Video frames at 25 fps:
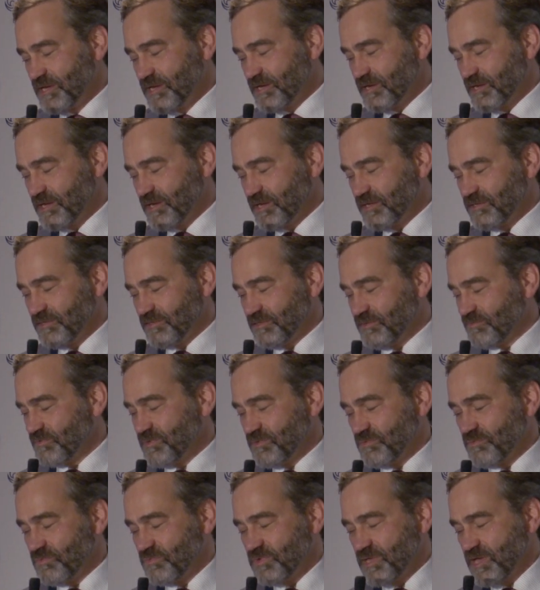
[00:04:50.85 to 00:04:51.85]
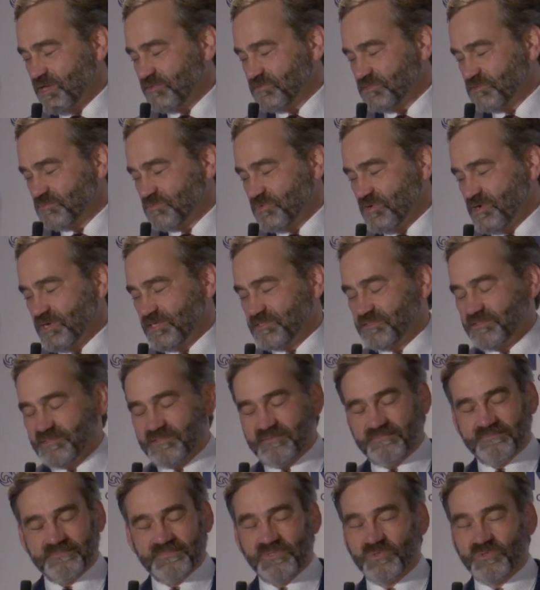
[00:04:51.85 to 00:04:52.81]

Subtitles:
We have some rocks.